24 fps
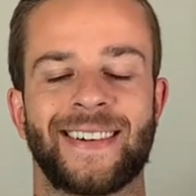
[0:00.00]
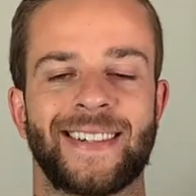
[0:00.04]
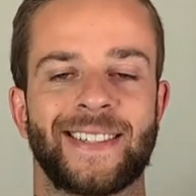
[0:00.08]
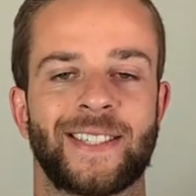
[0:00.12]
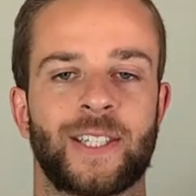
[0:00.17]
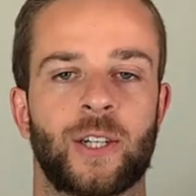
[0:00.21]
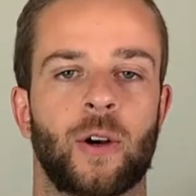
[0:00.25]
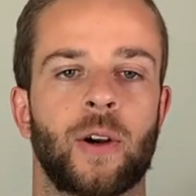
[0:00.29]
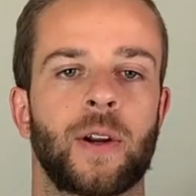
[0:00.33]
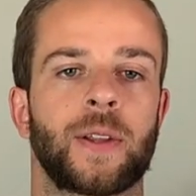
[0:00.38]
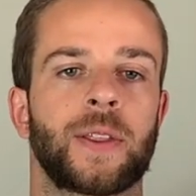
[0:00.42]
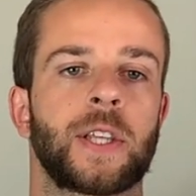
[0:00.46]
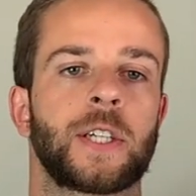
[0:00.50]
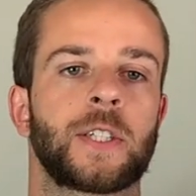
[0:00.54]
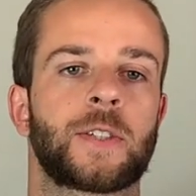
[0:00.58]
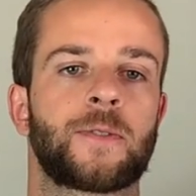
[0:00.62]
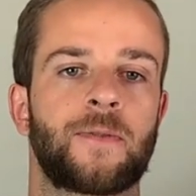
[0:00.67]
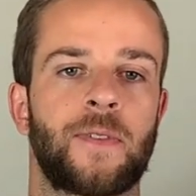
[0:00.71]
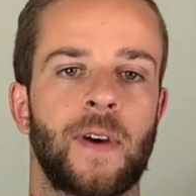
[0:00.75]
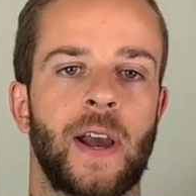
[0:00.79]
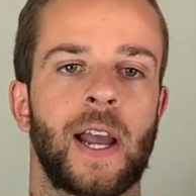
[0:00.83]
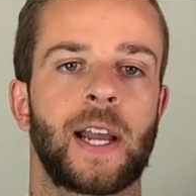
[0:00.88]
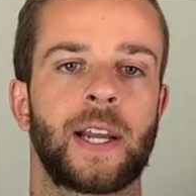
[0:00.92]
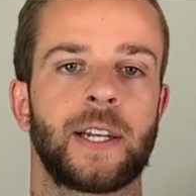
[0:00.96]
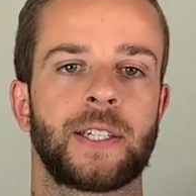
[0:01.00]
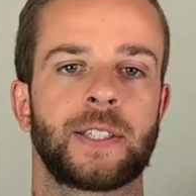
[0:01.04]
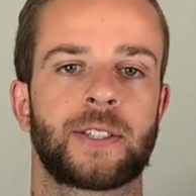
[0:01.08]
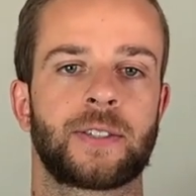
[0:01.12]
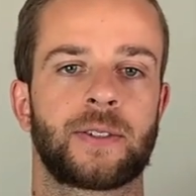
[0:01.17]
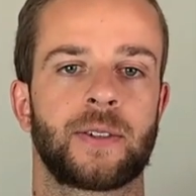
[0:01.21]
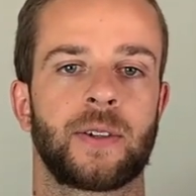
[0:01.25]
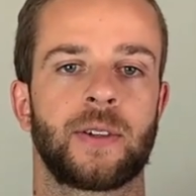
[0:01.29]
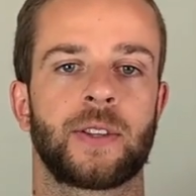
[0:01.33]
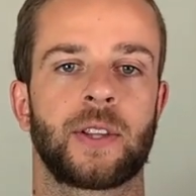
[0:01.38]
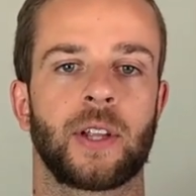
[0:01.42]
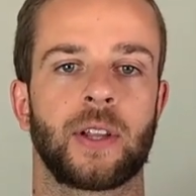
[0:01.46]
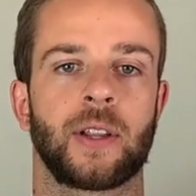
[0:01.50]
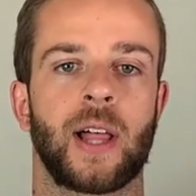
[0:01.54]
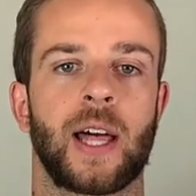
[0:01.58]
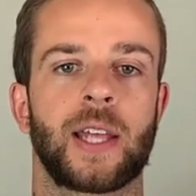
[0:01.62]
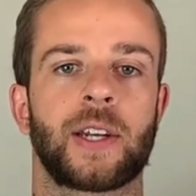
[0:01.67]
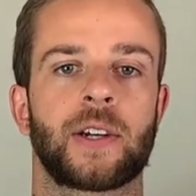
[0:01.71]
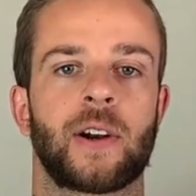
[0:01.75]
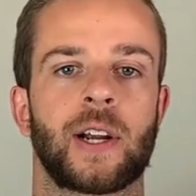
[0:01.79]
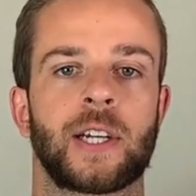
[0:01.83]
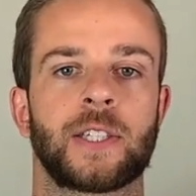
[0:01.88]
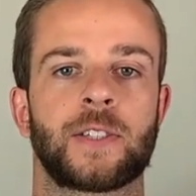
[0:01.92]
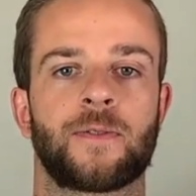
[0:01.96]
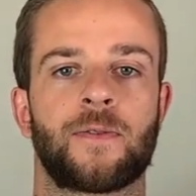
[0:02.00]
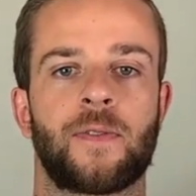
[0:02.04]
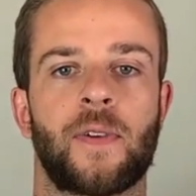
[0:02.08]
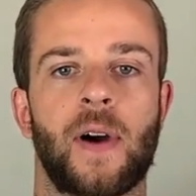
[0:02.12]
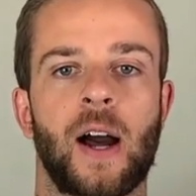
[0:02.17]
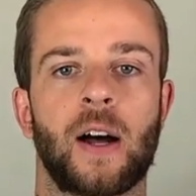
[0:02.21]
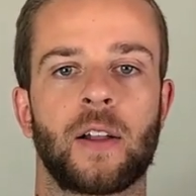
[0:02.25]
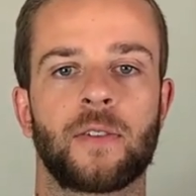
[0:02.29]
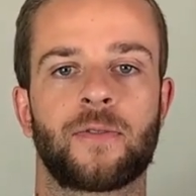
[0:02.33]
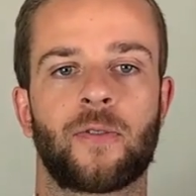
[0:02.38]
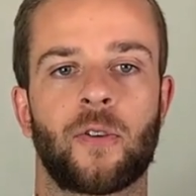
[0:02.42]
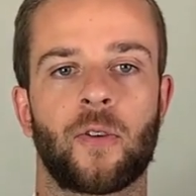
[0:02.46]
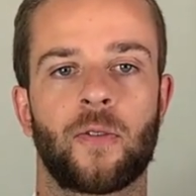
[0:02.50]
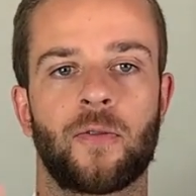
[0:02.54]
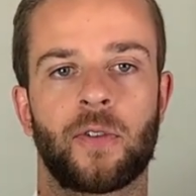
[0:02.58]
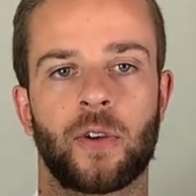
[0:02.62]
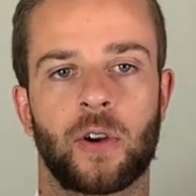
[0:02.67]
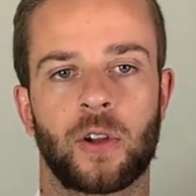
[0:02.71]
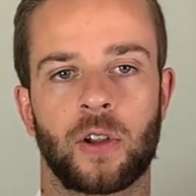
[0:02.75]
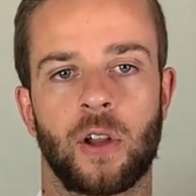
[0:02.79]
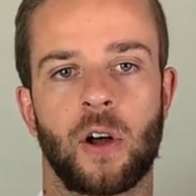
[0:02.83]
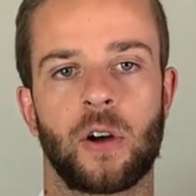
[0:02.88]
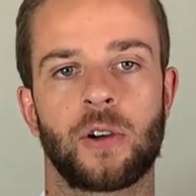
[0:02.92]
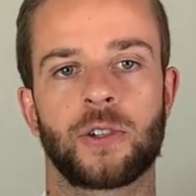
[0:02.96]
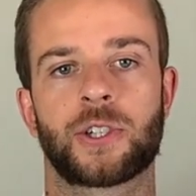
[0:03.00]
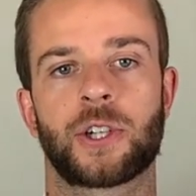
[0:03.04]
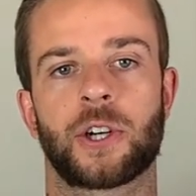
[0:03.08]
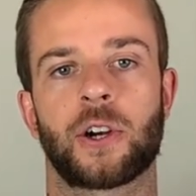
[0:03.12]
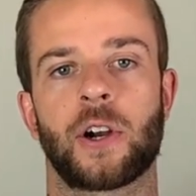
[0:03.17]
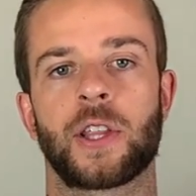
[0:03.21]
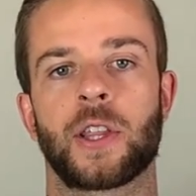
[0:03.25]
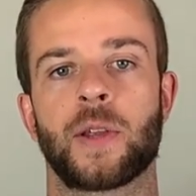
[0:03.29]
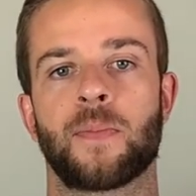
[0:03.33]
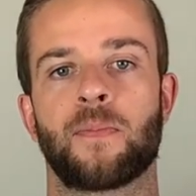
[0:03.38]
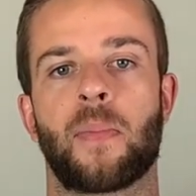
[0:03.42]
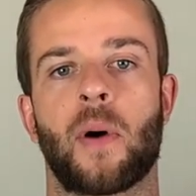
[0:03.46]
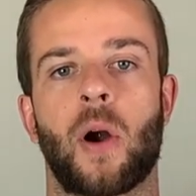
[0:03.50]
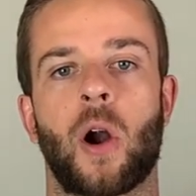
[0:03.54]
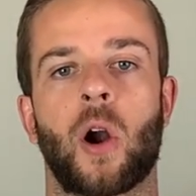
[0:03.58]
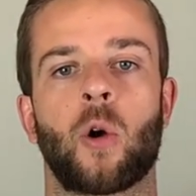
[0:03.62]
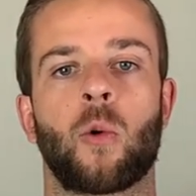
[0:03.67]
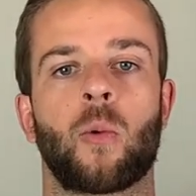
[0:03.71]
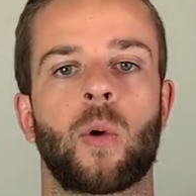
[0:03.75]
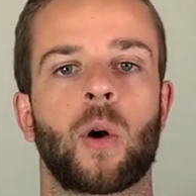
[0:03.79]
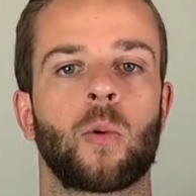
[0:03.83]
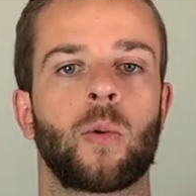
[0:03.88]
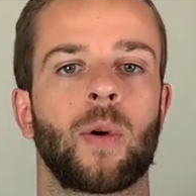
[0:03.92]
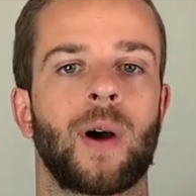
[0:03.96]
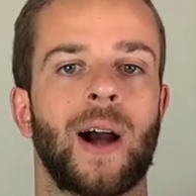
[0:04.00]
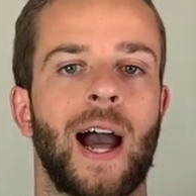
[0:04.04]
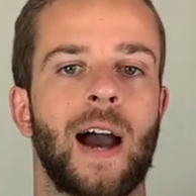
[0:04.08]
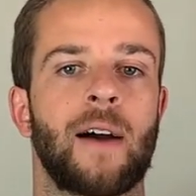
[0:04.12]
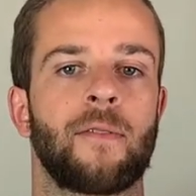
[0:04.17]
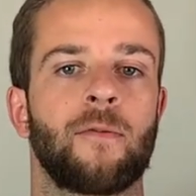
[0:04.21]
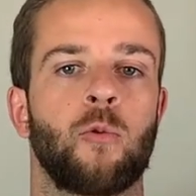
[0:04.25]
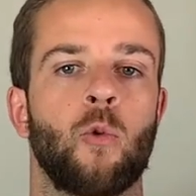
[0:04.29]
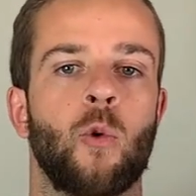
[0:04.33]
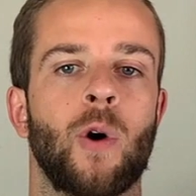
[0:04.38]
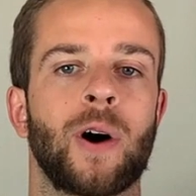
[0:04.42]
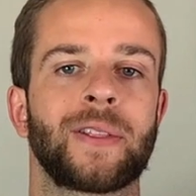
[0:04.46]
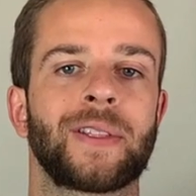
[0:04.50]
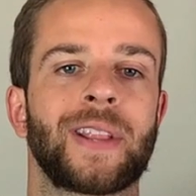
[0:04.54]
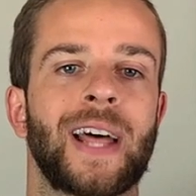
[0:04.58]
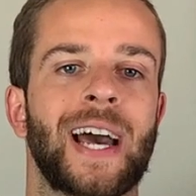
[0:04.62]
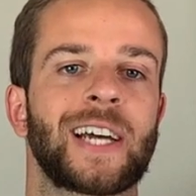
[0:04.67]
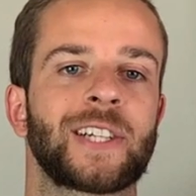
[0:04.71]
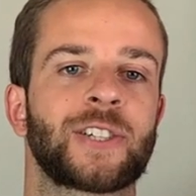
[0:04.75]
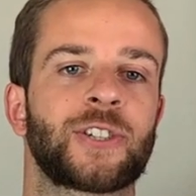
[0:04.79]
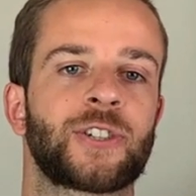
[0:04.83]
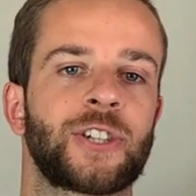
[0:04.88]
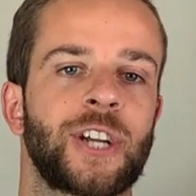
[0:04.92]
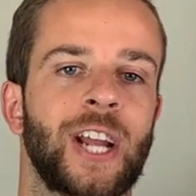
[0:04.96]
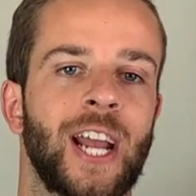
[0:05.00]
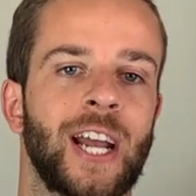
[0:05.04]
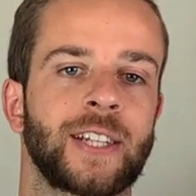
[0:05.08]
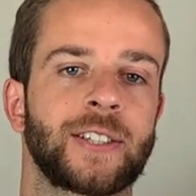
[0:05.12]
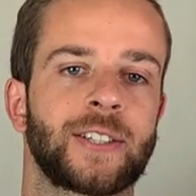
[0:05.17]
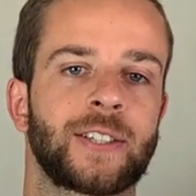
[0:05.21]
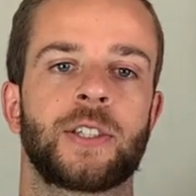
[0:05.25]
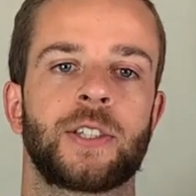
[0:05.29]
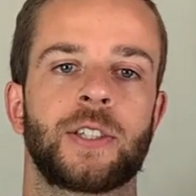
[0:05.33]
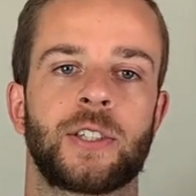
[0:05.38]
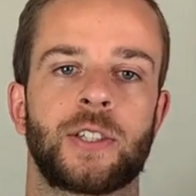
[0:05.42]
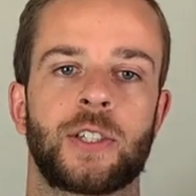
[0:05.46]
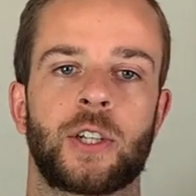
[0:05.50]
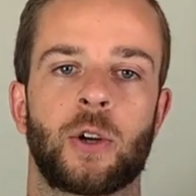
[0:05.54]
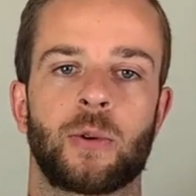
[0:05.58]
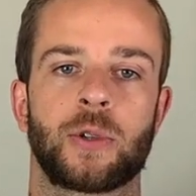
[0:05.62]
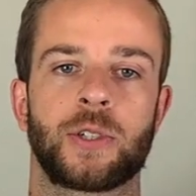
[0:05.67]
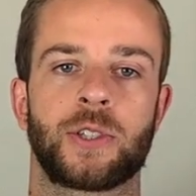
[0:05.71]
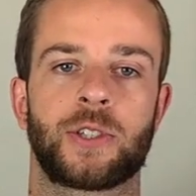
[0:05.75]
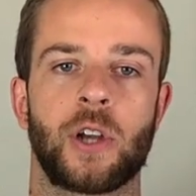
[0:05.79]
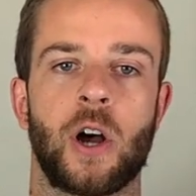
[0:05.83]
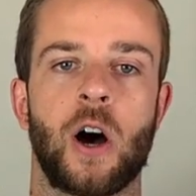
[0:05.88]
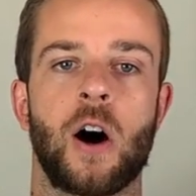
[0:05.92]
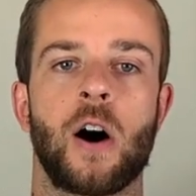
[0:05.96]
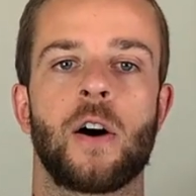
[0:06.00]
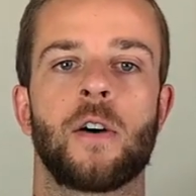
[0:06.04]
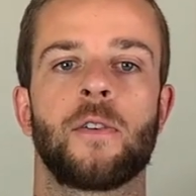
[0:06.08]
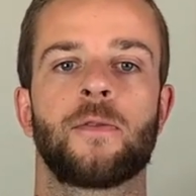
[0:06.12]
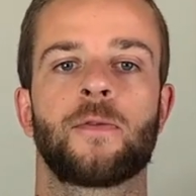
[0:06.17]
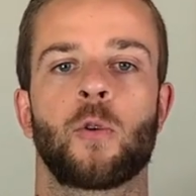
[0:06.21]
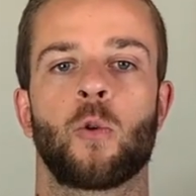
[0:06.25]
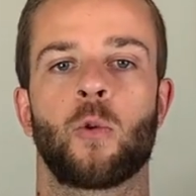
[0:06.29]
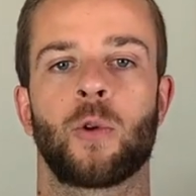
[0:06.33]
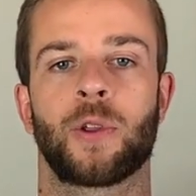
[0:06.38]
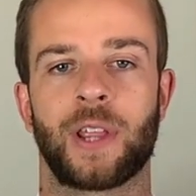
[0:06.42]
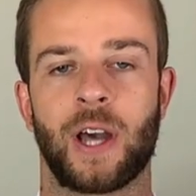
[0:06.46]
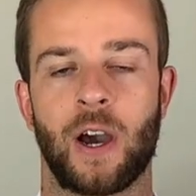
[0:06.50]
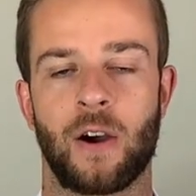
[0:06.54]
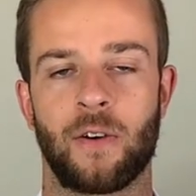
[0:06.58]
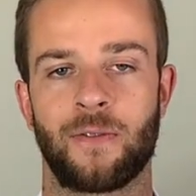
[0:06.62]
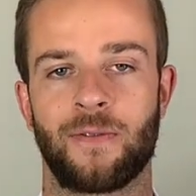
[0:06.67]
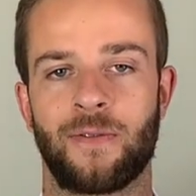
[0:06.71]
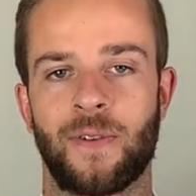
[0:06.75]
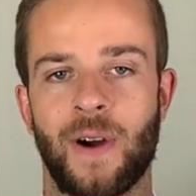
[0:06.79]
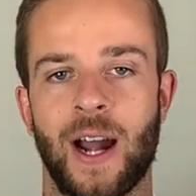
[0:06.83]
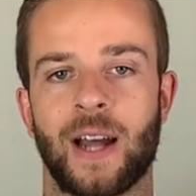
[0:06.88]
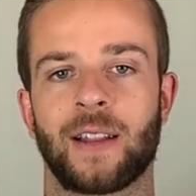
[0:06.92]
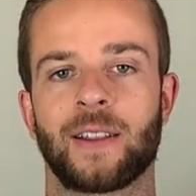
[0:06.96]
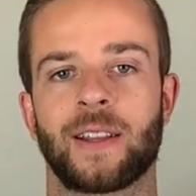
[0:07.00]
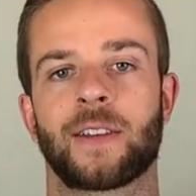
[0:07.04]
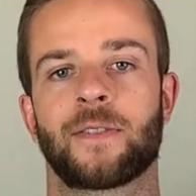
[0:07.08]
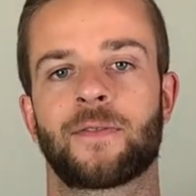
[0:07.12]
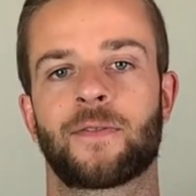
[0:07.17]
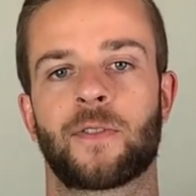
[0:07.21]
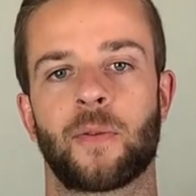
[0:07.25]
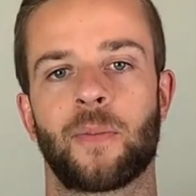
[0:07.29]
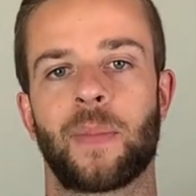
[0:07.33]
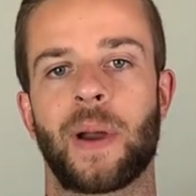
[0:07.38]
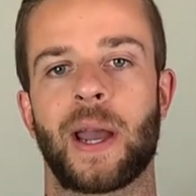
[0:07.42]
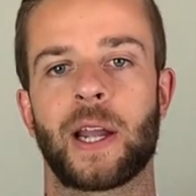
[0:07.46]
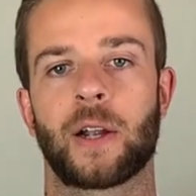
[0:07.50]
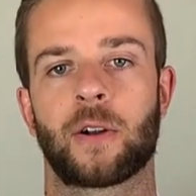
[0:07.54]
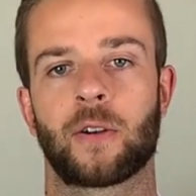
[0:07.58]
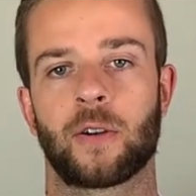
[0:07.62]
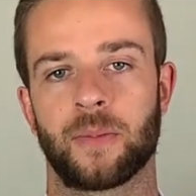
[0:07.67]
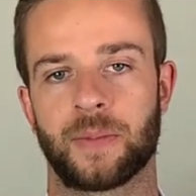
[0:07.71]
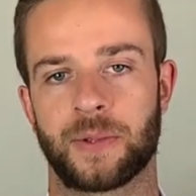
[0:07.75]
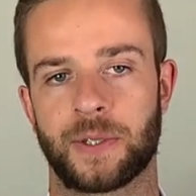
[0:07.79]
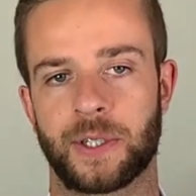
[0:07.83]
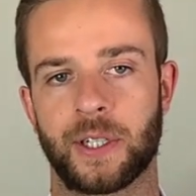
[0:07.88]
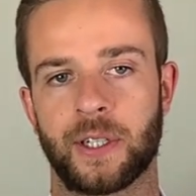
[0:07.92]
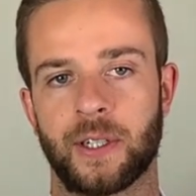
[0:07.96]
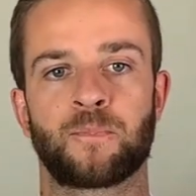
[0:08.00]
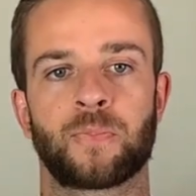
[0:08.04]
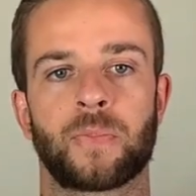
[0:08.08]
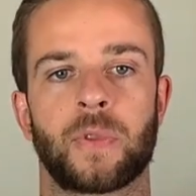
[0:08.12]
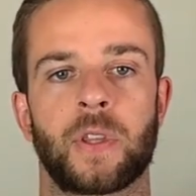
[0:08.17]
During this phase, the lender has filed for foreclosure and the borrower will have one last chance to resolve without filing for bankruptcy.